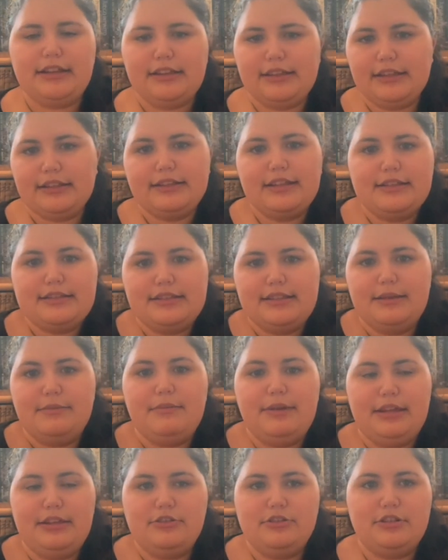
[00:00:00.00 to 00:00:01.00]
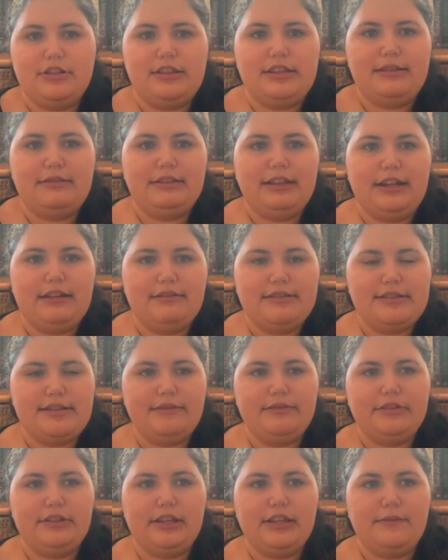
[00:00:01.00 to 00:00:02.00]
I think that's the major theme that I was
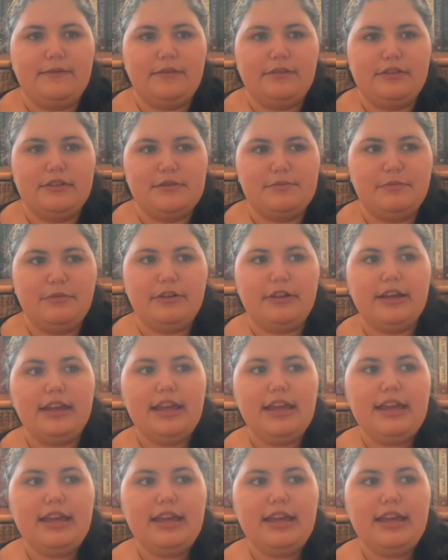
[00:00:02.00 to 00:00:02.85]
able to get from this book,